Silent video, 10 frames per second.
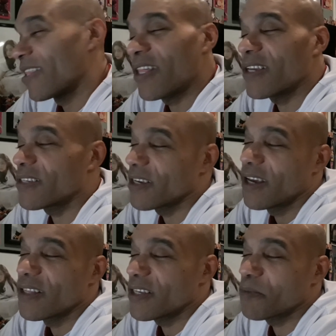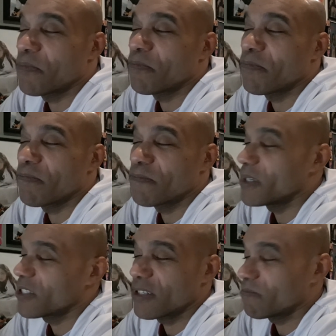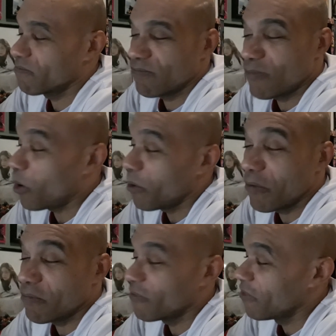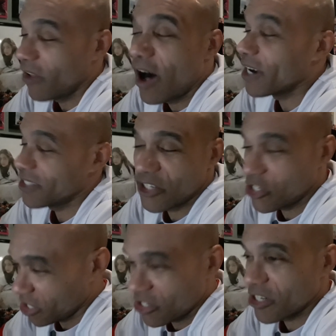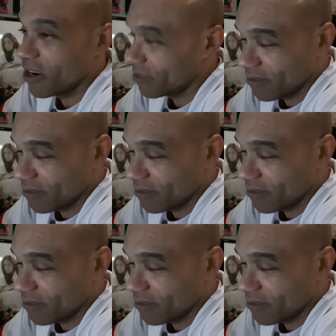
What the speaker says: This this whole vlog is a shit show.